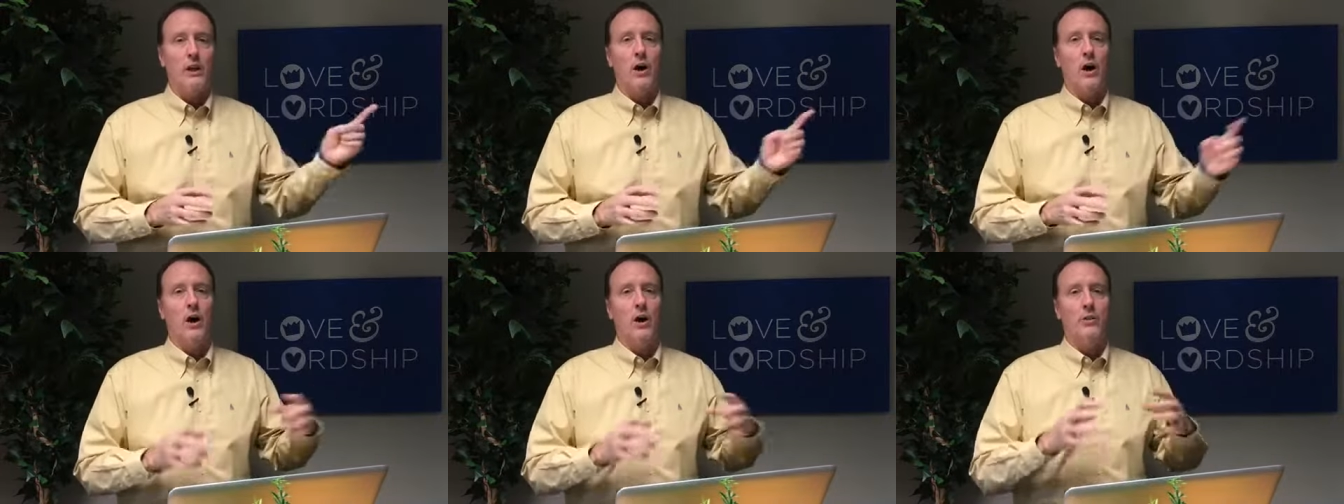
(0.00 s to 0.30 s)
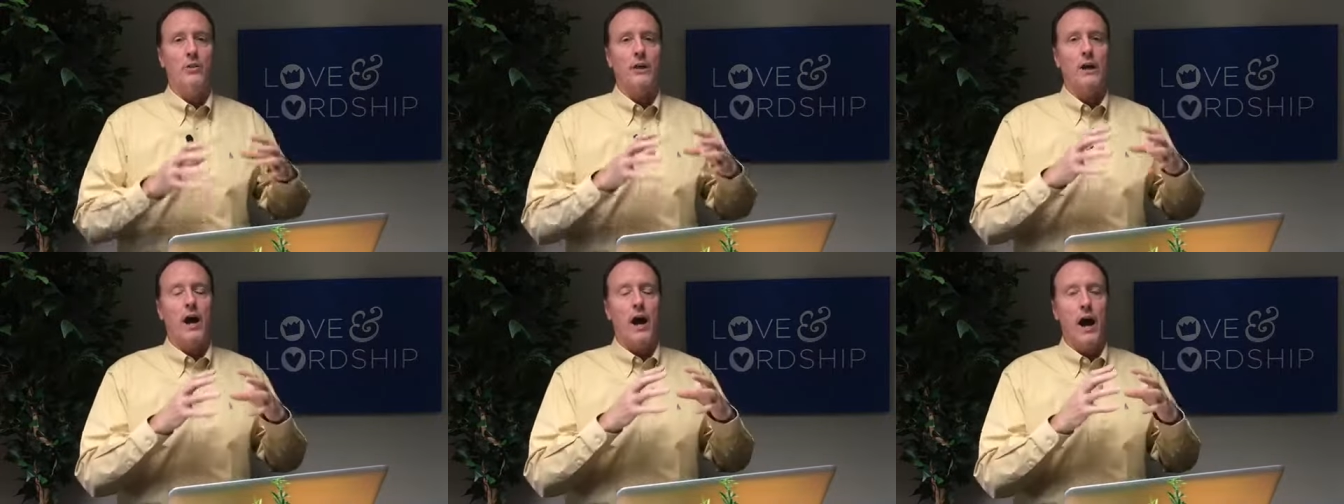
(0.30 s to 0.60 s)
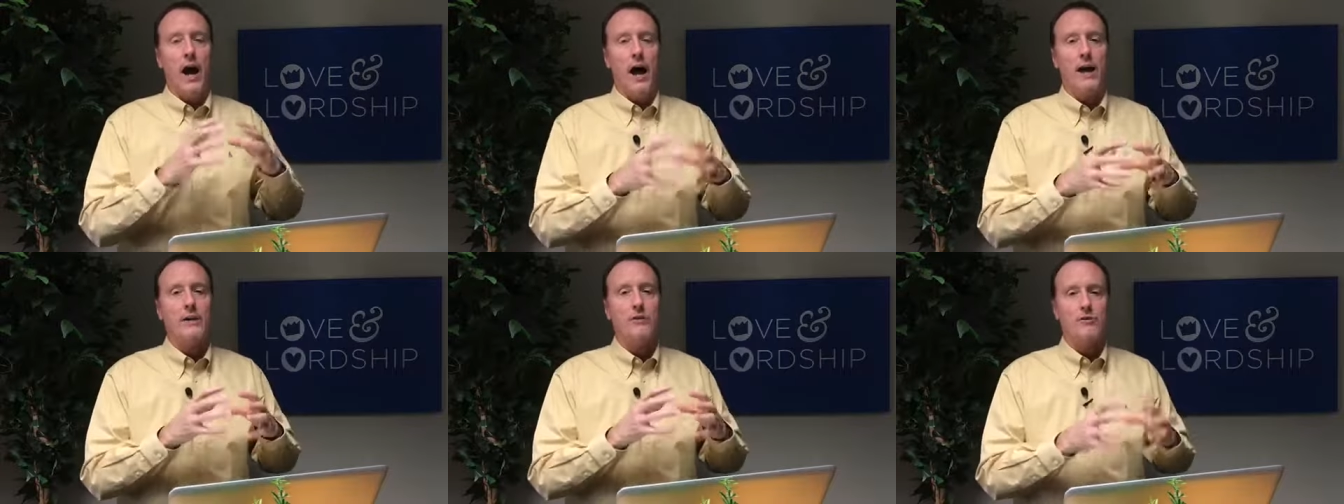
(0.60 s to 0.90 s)
on the
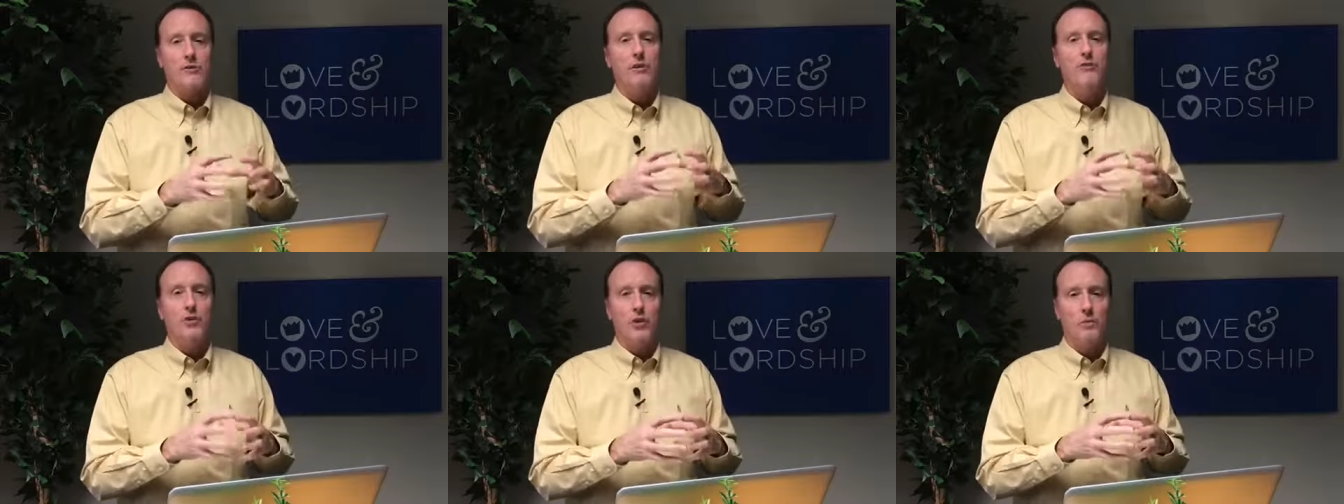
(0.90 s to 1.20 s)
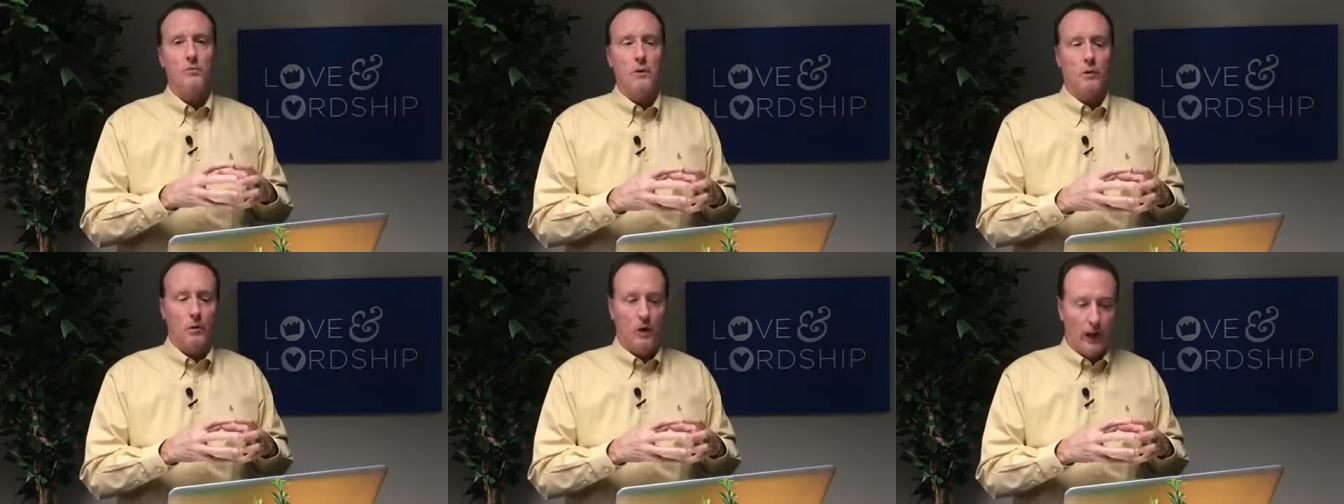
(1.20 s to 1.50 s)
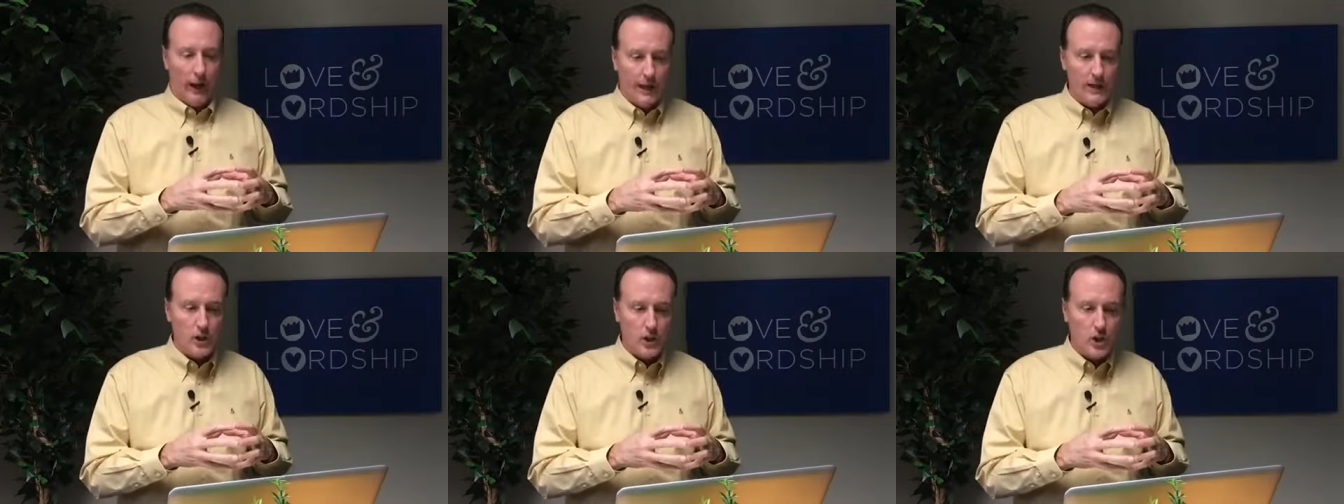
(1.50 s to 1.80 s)
highest of human
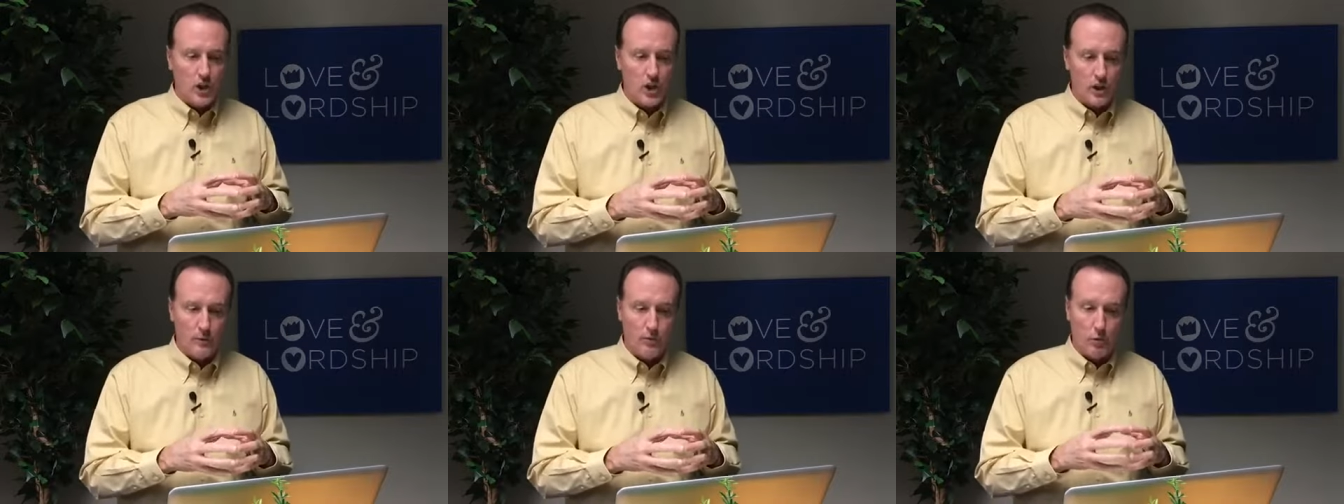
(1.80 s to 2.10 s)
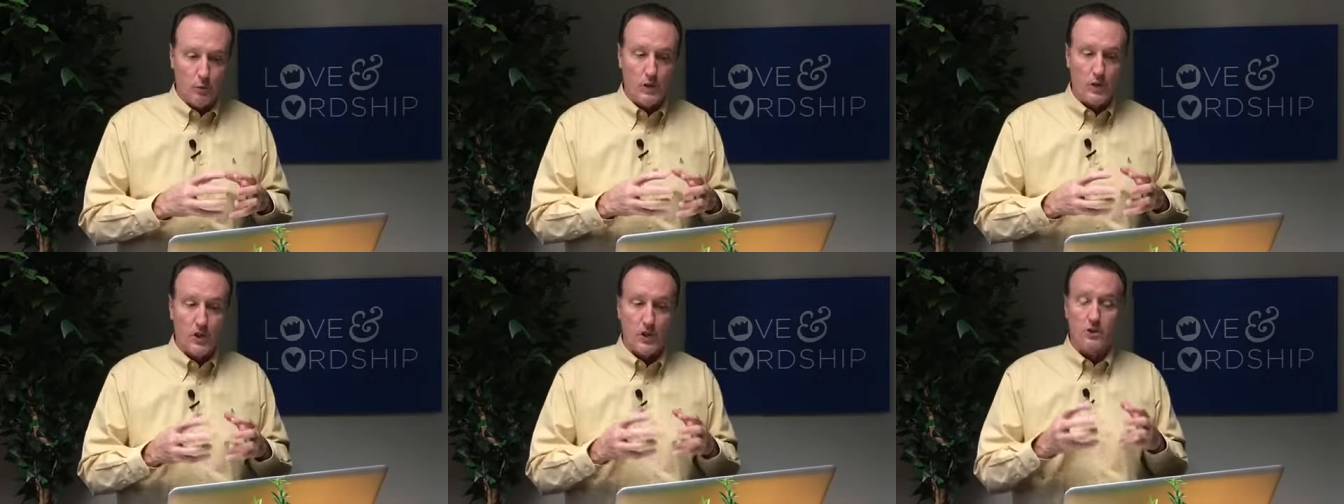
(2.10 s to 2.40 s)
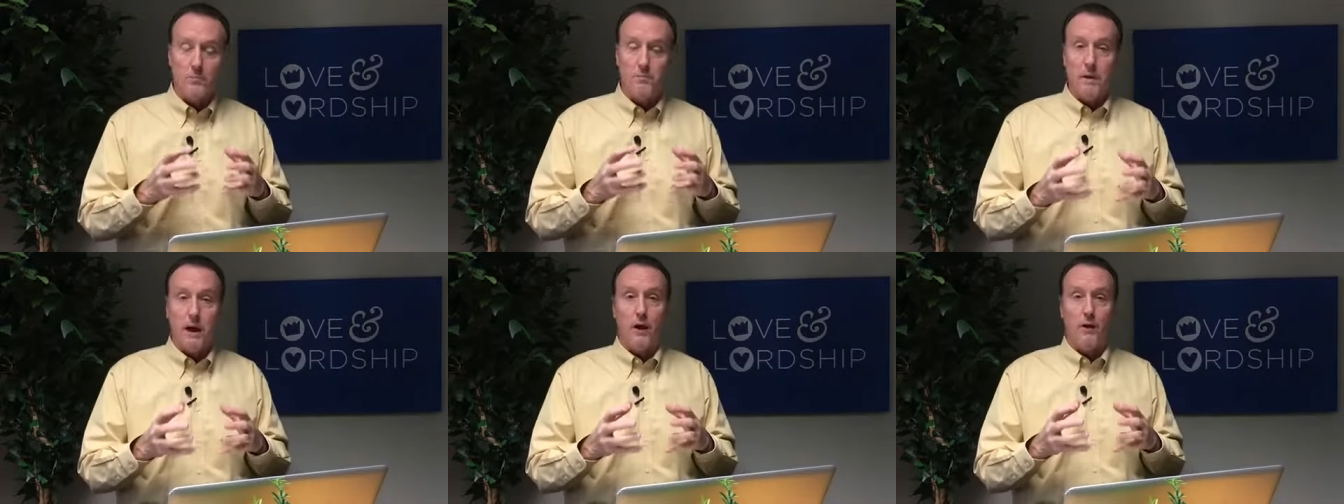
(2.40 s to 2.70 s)
relationships, which is
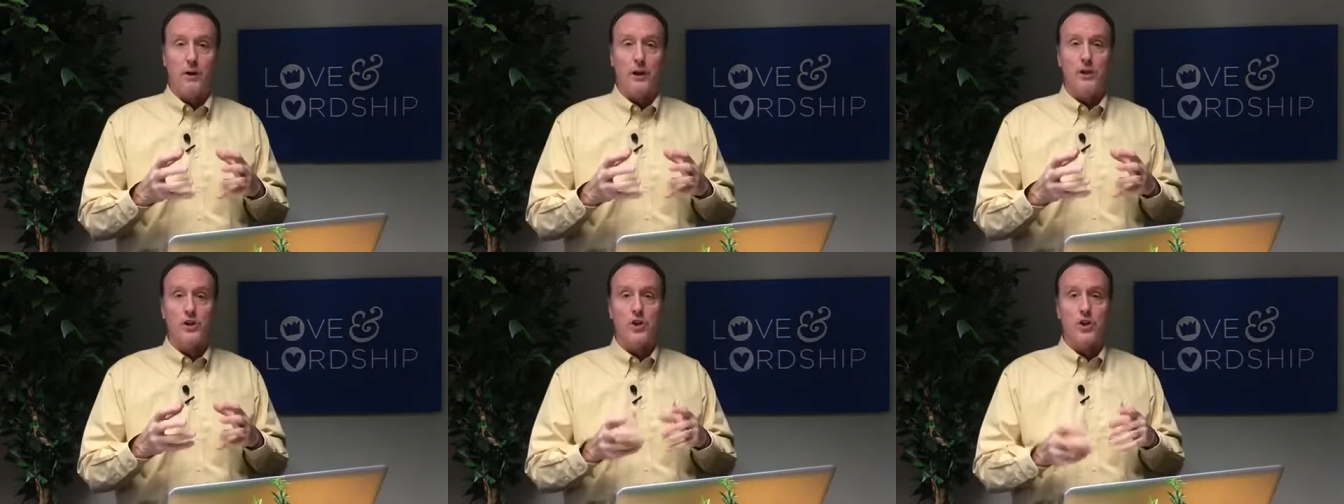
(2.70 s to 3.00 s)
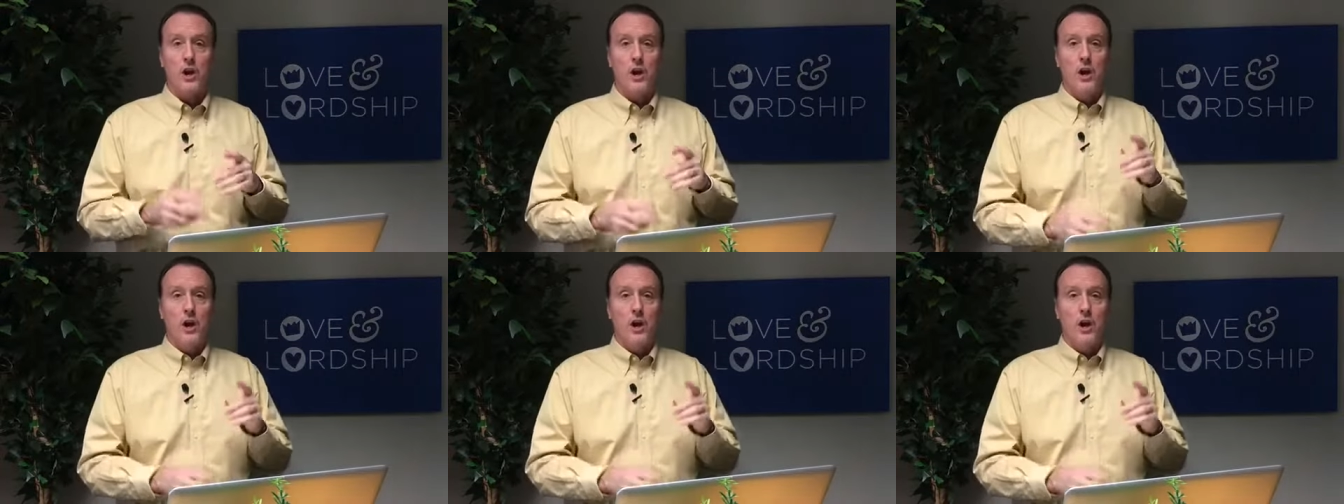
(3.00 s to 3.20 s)
marriage.